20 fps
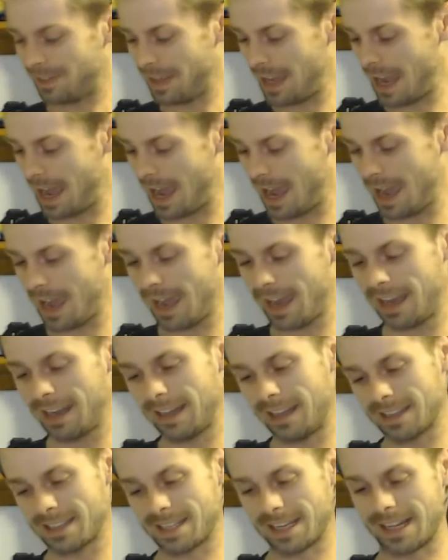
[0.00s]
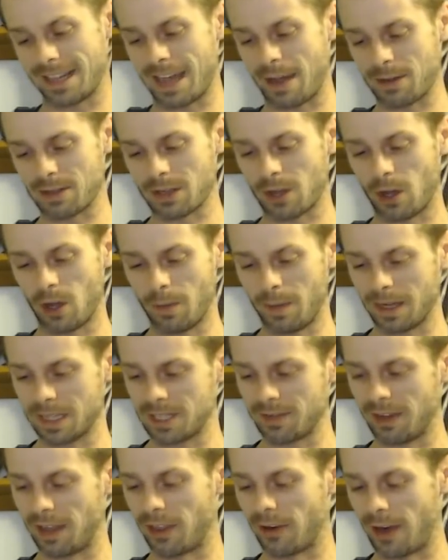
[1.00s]
And let's see, that was a whole bunch
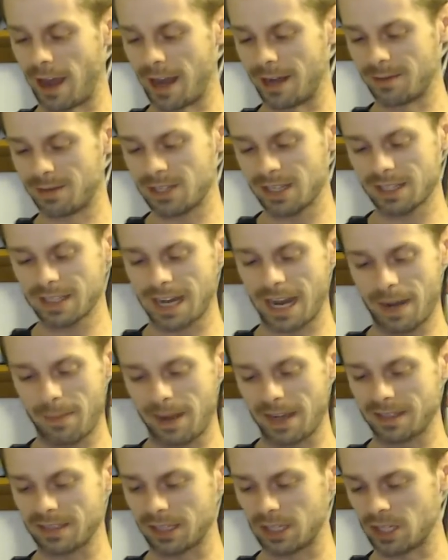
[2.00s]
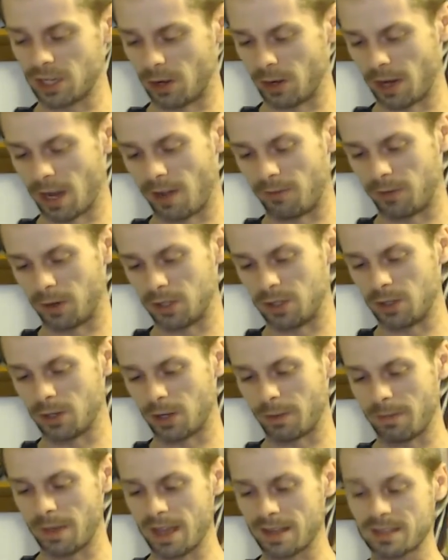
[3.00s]
of other items, just kind of basically showing off what you
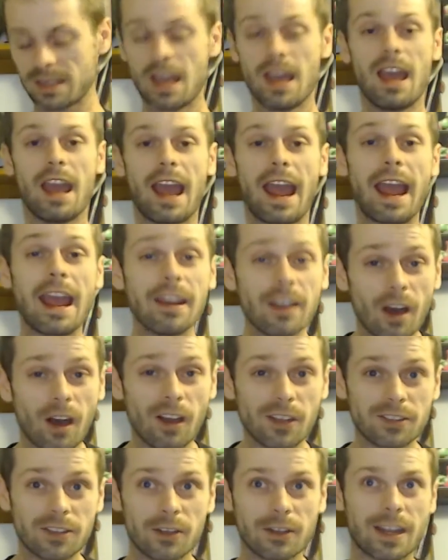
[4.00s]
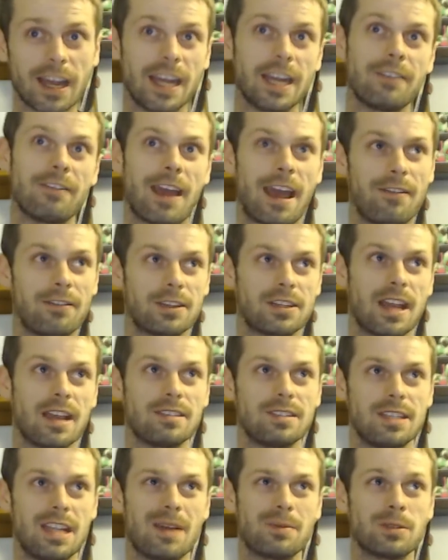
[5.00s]
can miss, and also kind of
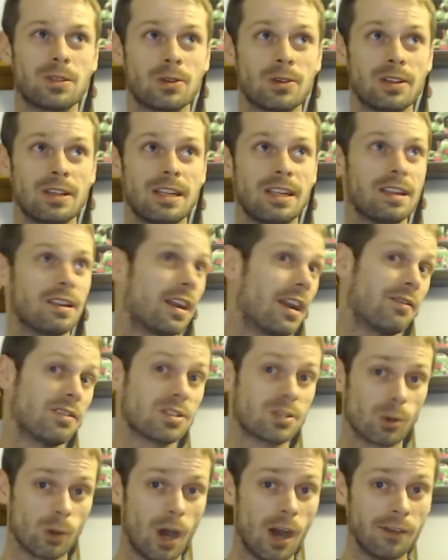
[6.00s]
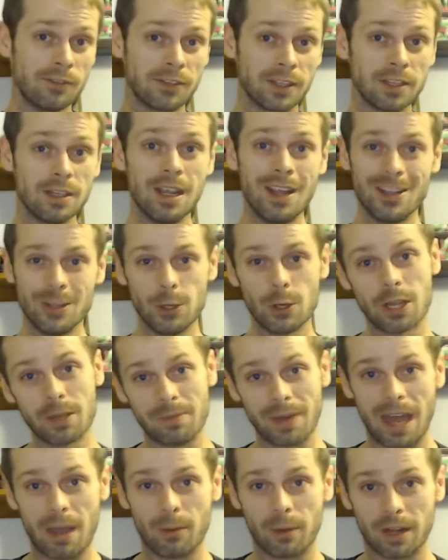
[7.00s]
advertising the opportunity that every so often you can
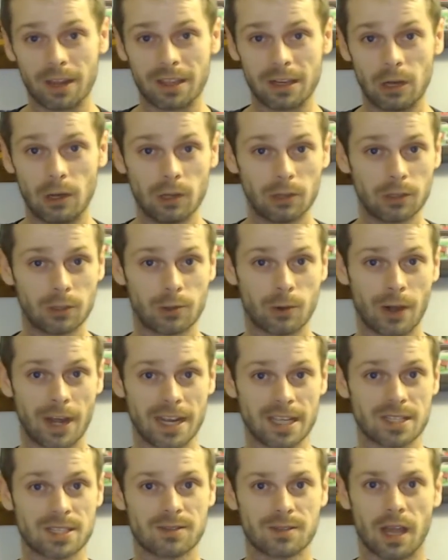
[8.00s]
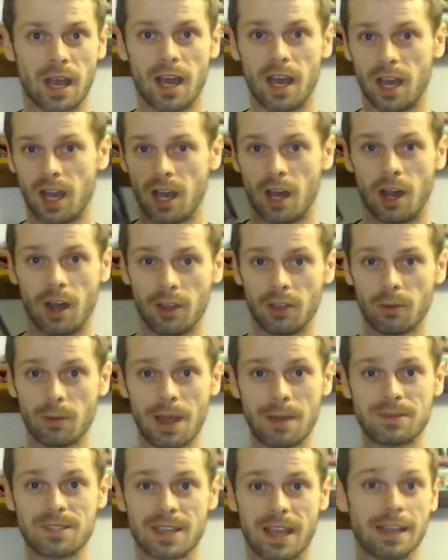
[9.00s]
buy one of the old loot crates on the
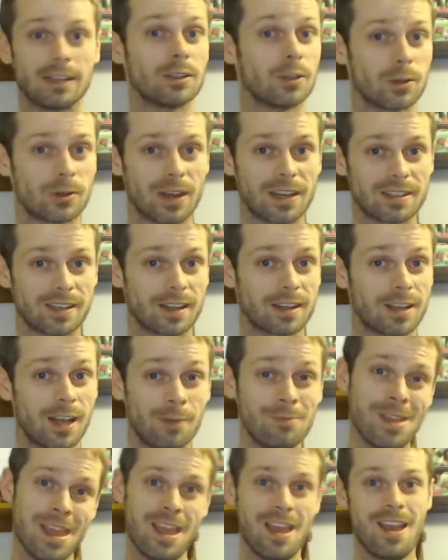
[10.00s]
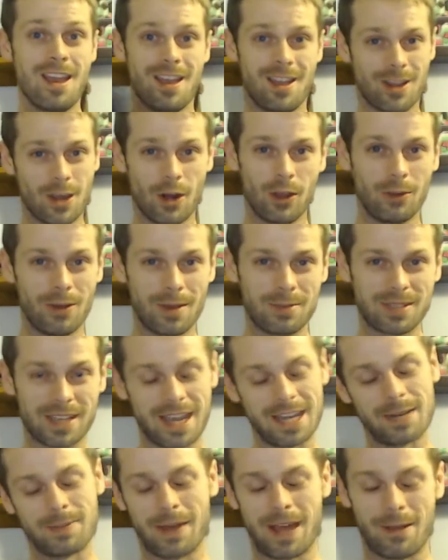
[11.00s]
website, lootcrate.com. Go to the
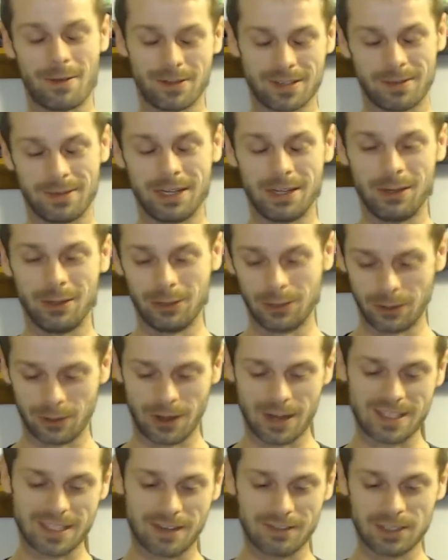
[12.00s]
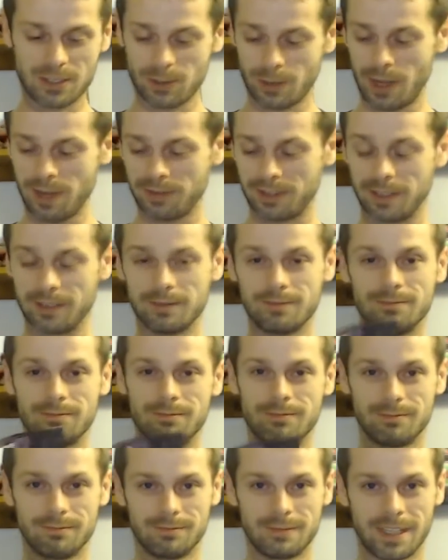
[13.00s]
website to buy some of the old loot crates every so often.
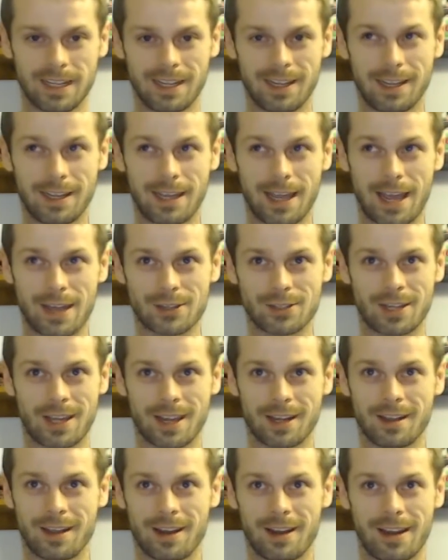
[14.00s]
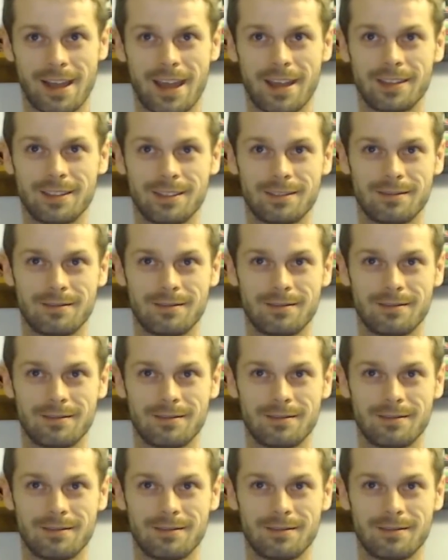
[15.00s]
Hashtag not an ad.